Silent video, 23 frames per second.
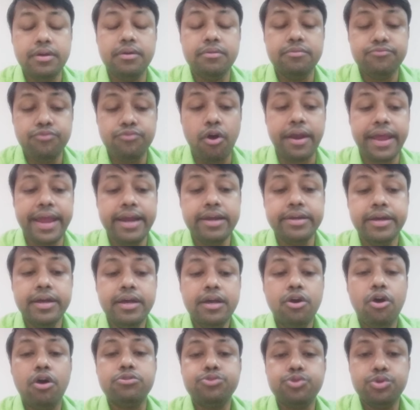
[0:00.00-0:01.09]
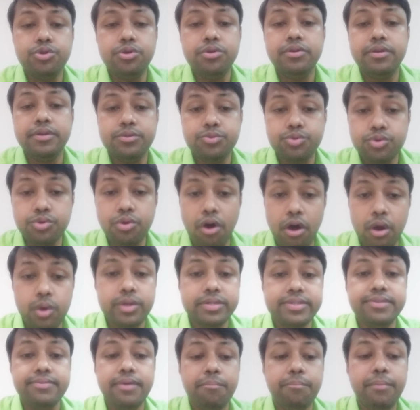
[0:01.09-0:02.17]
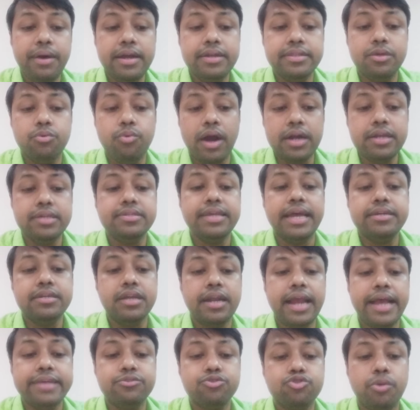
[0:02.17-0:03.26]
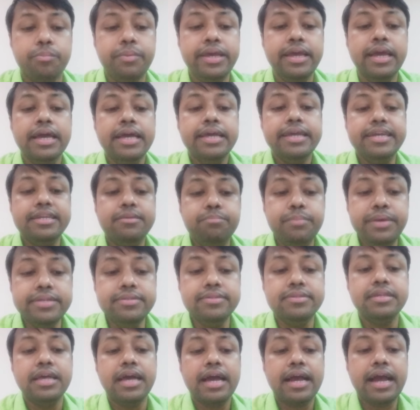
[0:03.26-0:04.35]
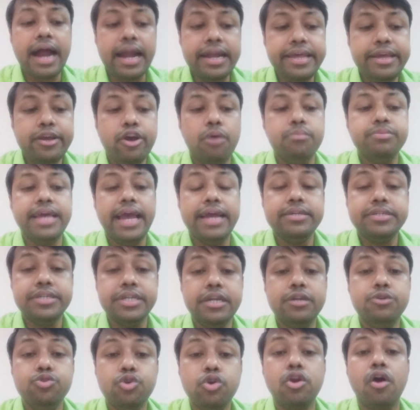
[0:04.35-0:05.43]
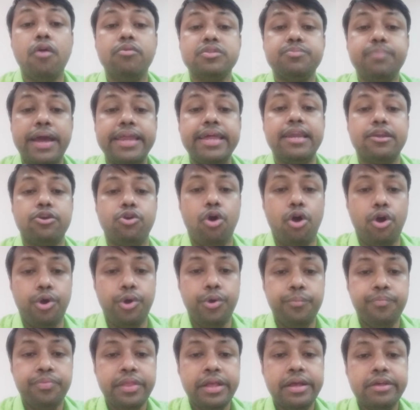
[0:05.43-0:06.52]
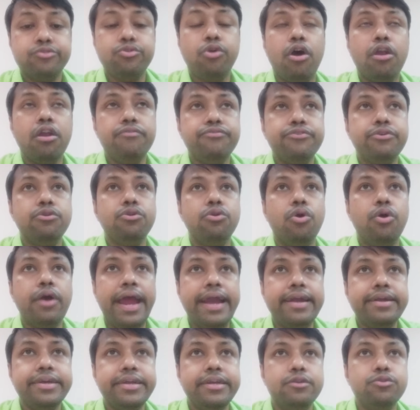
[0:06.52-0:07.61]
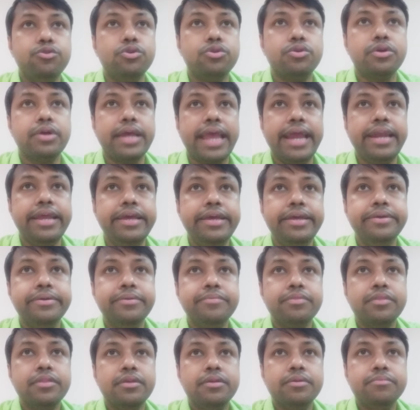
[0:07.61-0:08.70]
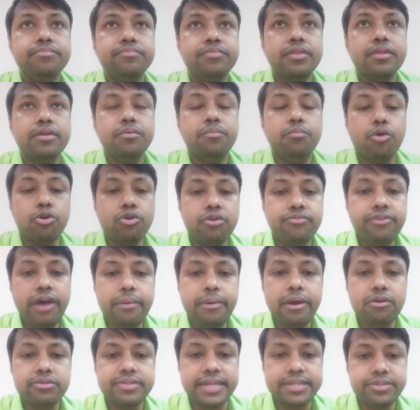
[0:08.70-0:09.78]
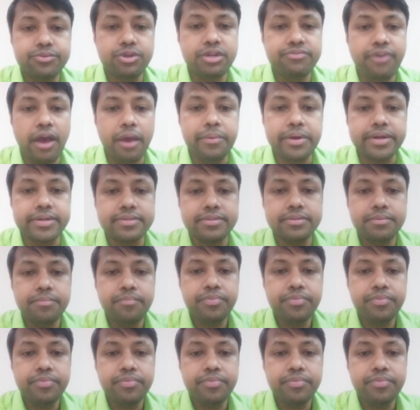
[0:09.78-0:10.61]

forget, or should always remember. What is anterior rhizotomy? It means cutting of the anterior root of spinal cord. So all of you know anterior root carry motor fiber or sensory fibers.